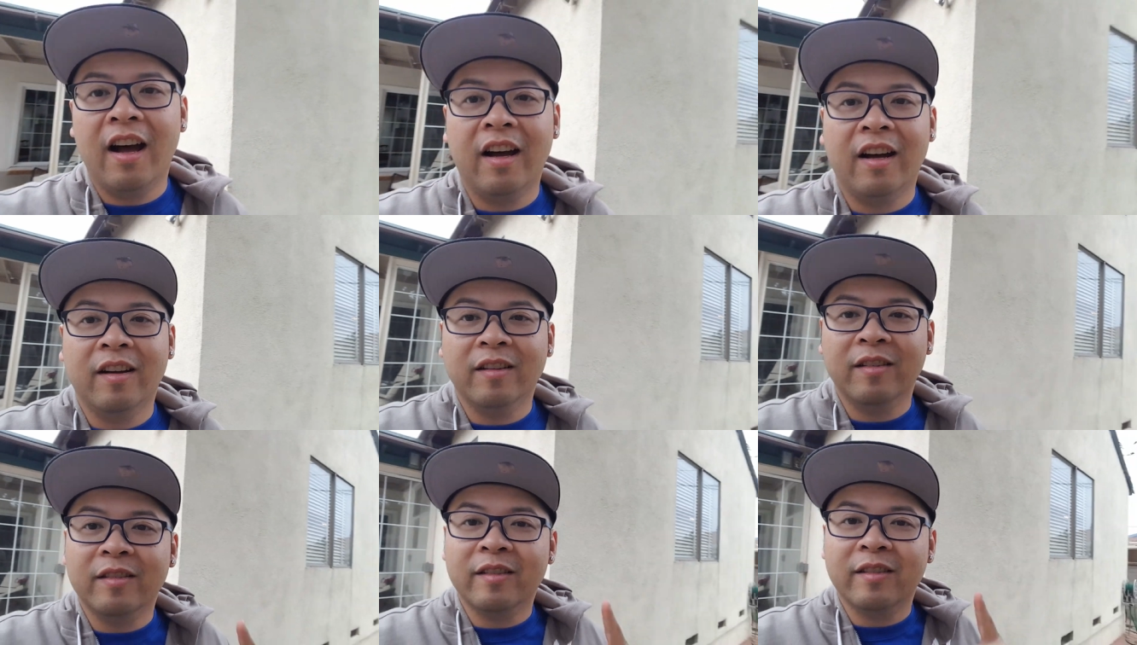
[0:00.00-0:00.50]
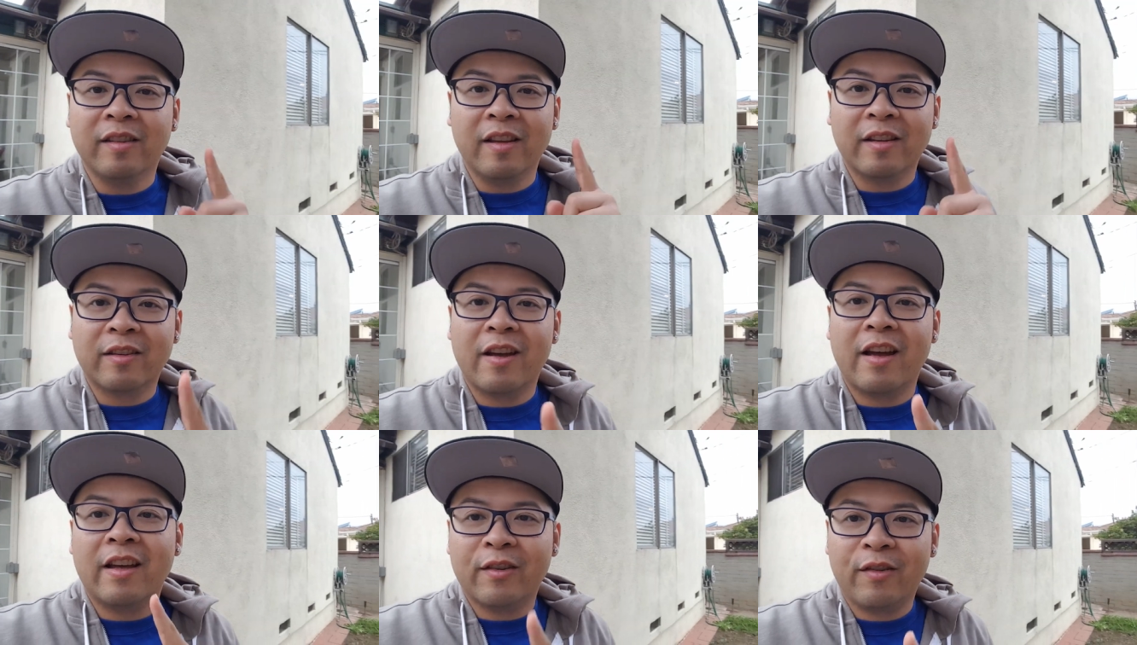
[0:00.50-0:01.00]
Uh,
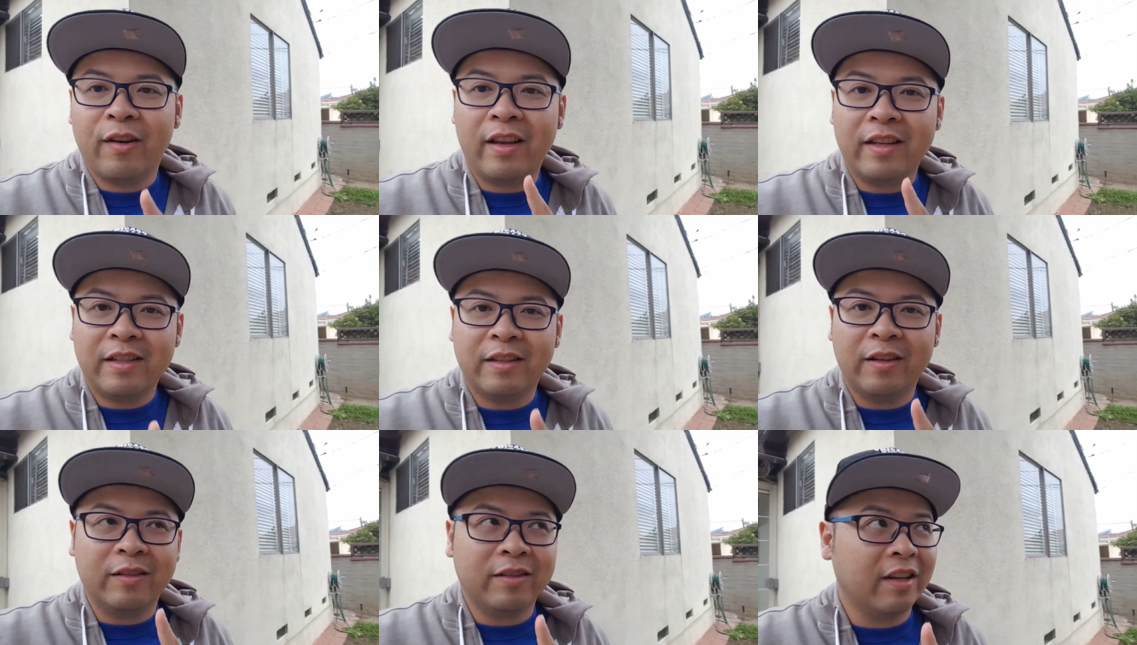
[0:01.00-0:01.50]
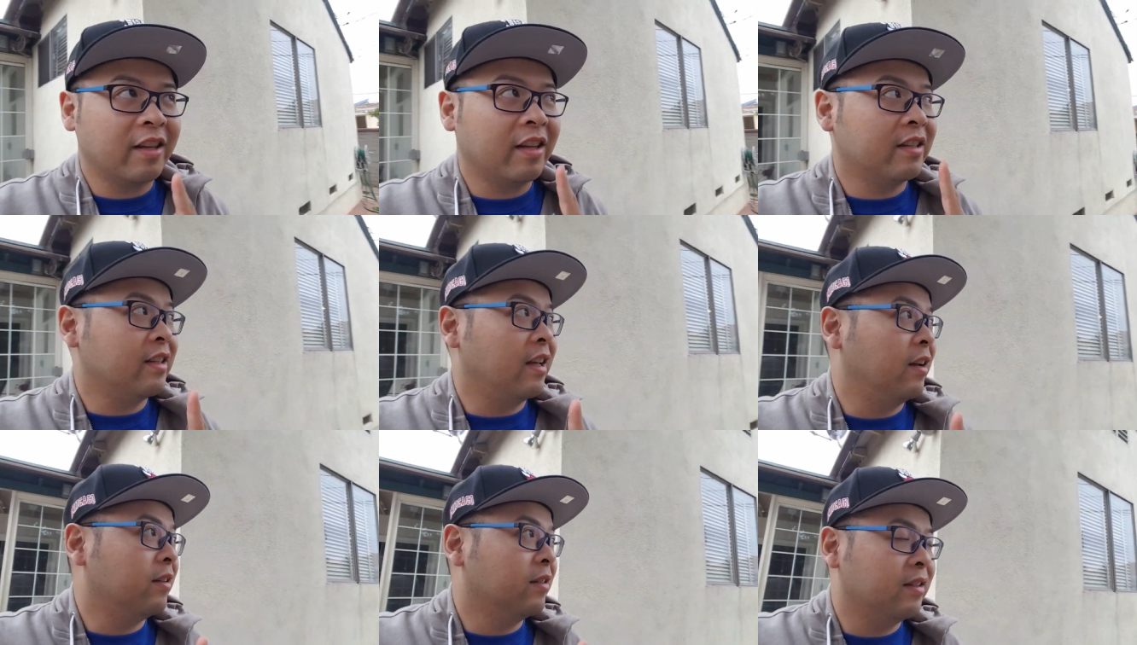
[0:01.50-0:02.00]
kind of crazy though. Check
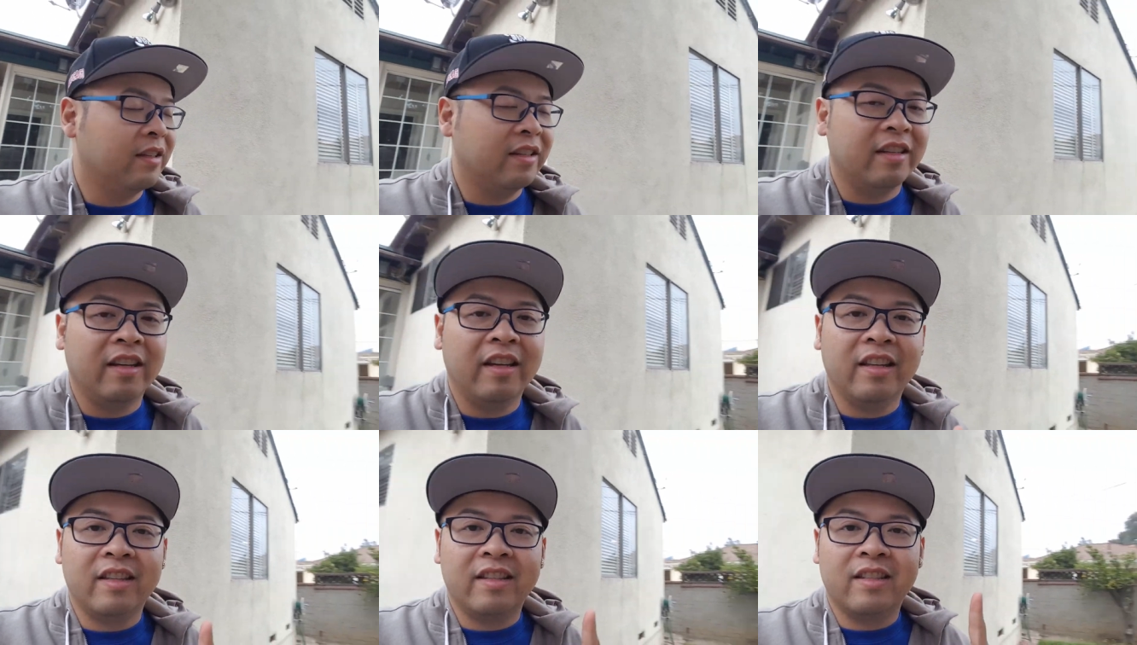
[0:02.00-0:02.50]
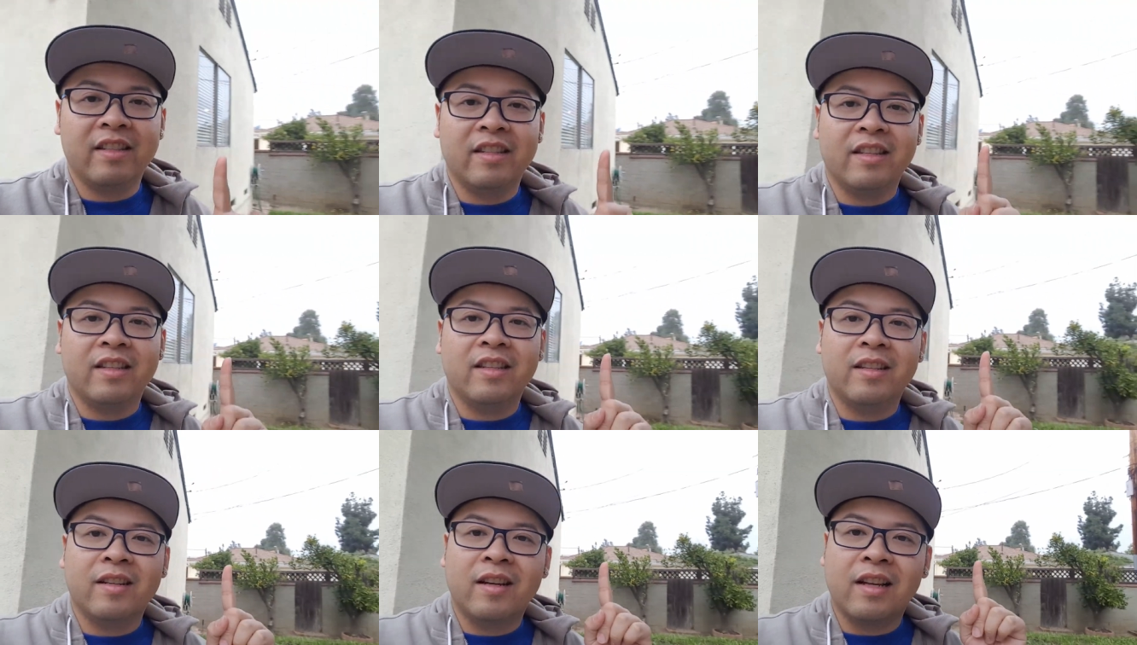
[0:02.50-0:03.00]
this out.
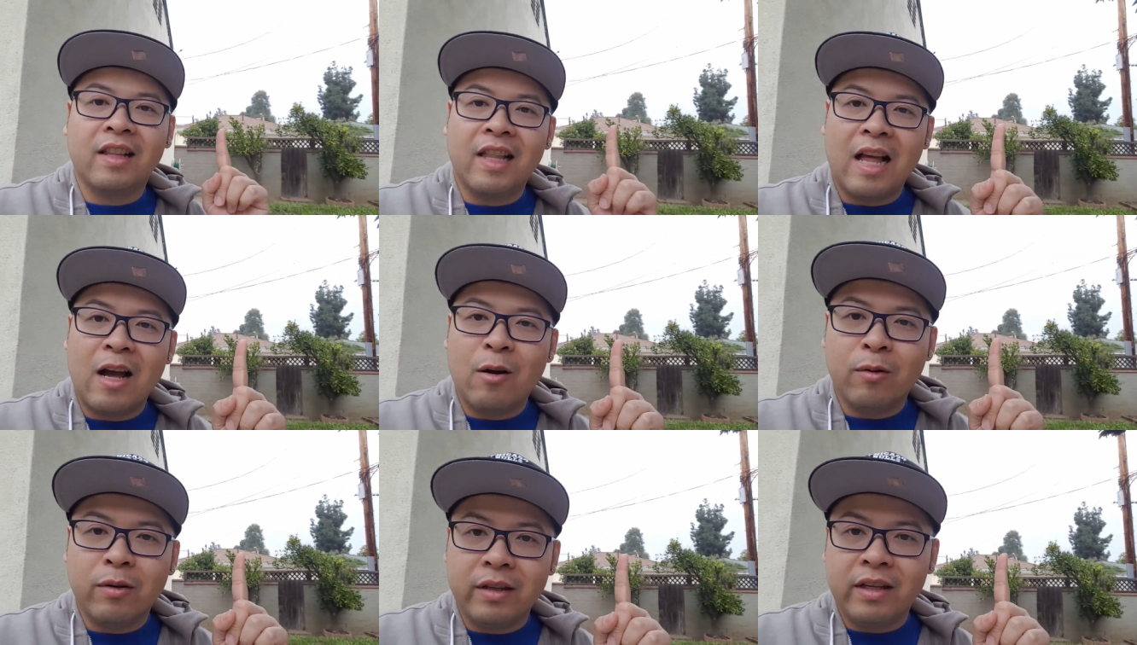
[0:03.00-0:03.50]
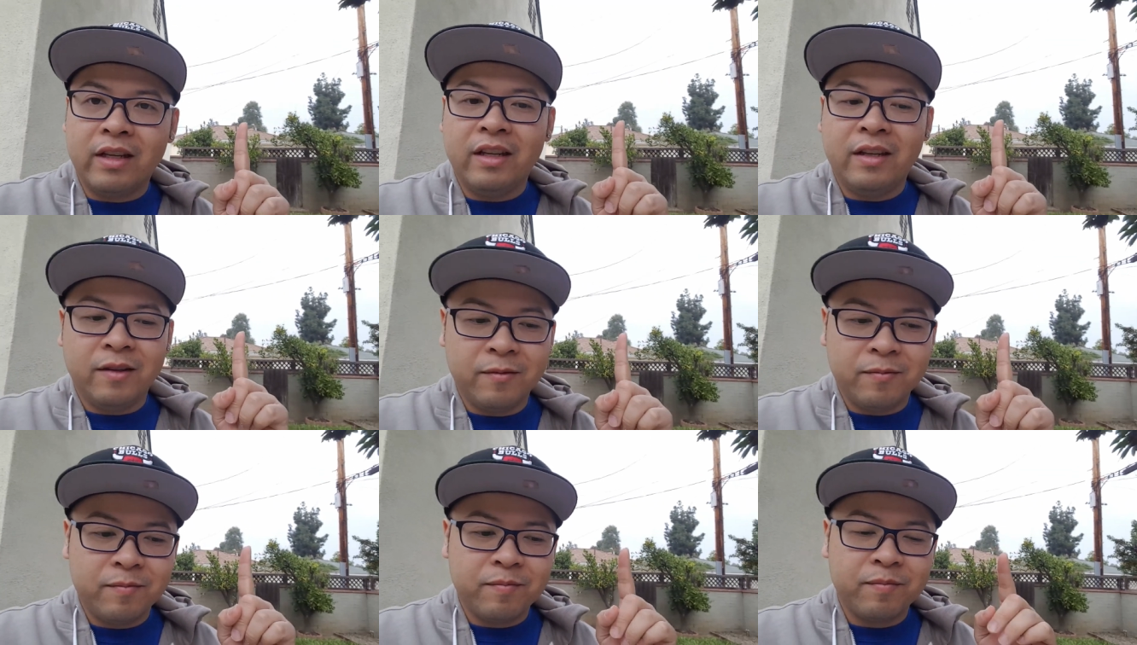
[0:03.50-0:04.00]
It's
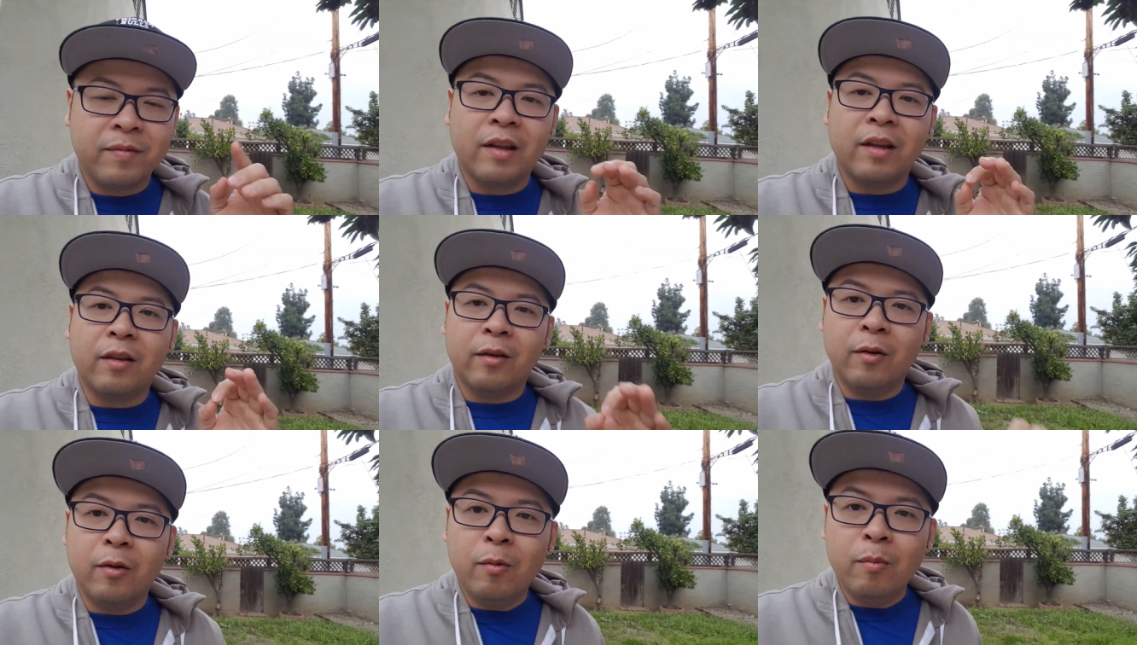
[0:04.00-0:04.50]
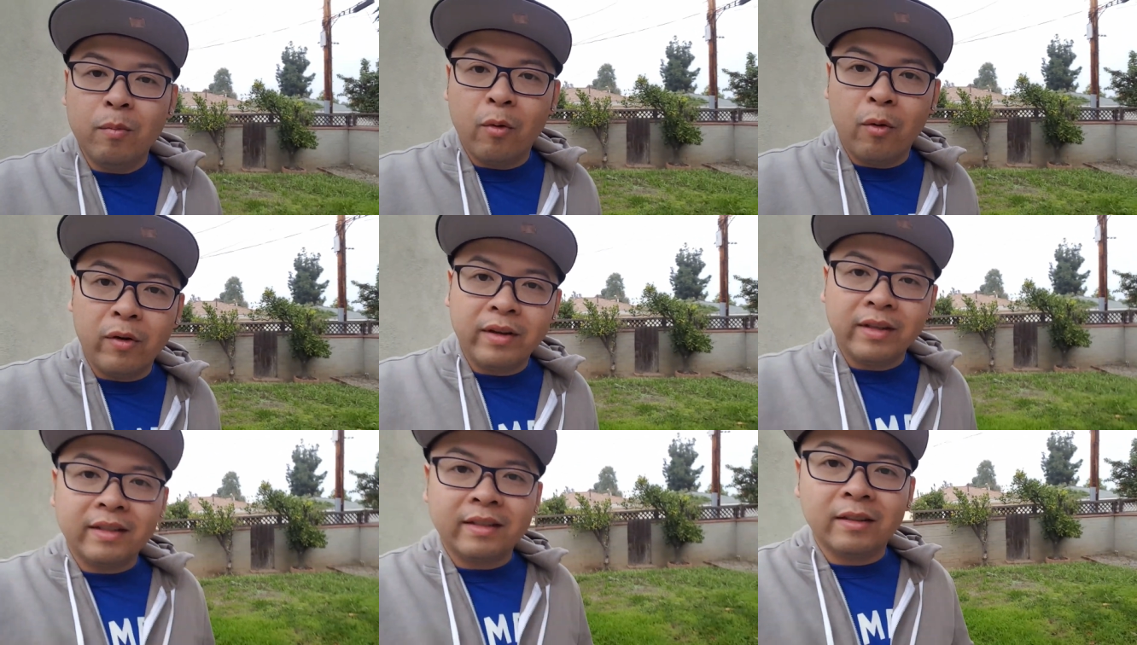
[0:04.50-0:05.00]
cloudy, little
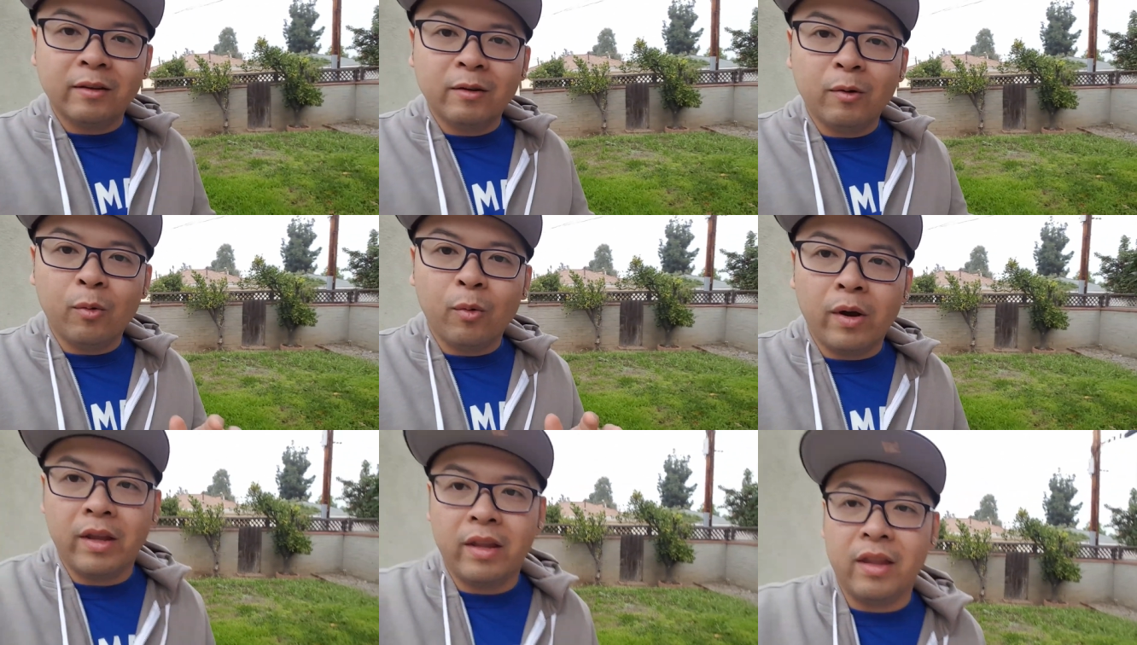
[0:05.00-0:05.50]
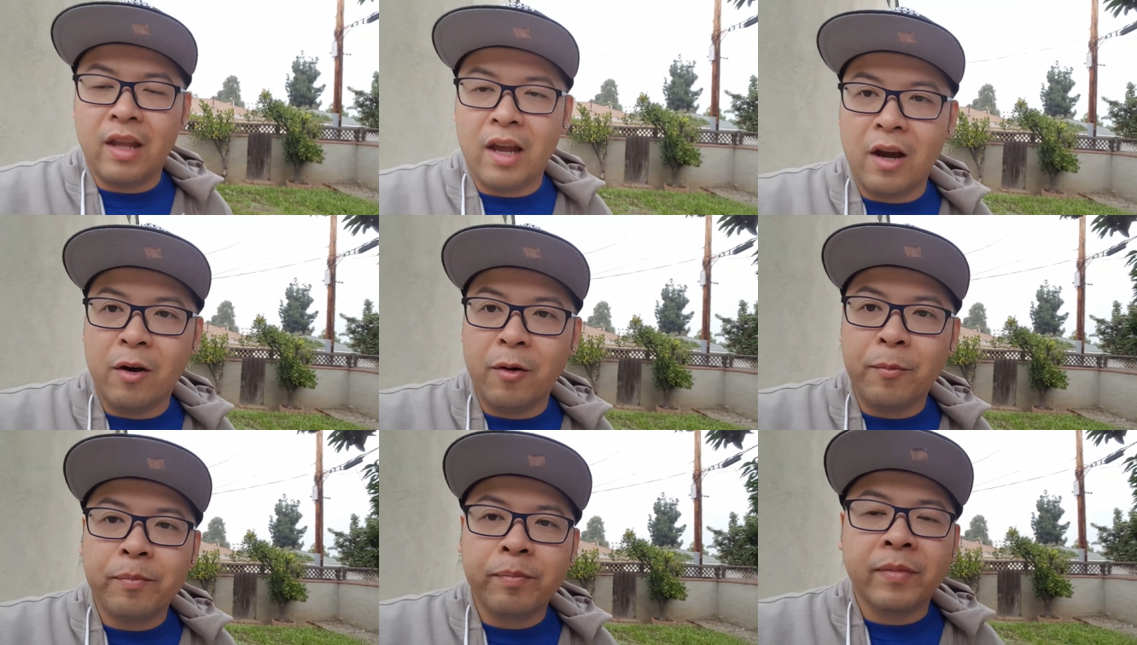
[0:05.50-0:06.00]
moist, little wet
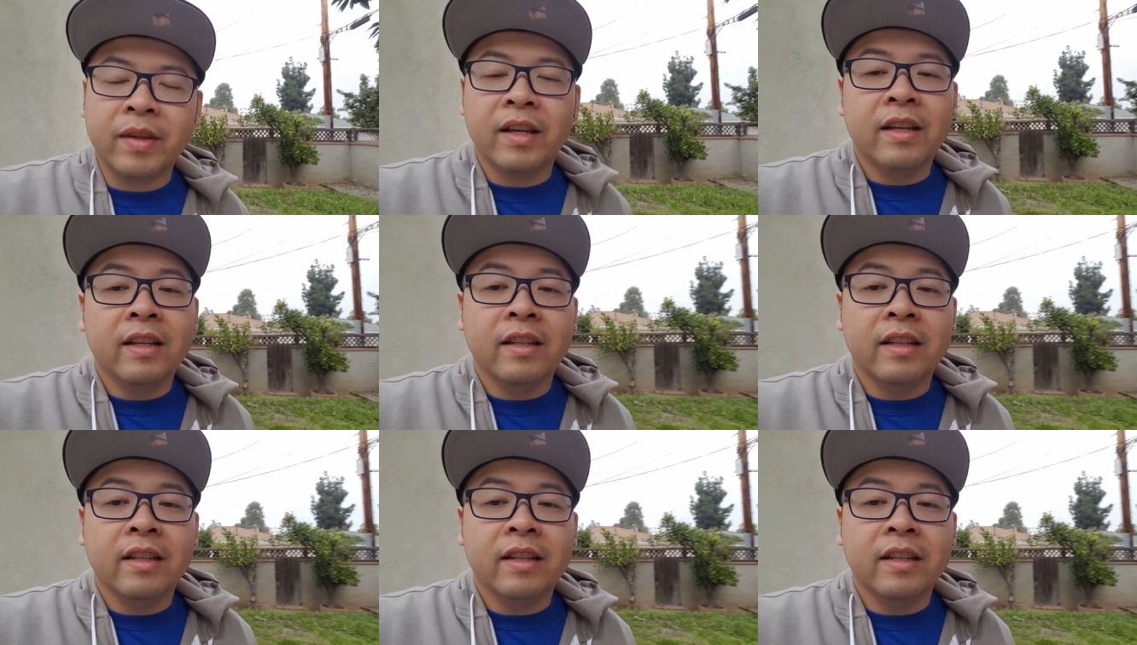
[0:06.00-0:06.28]
now.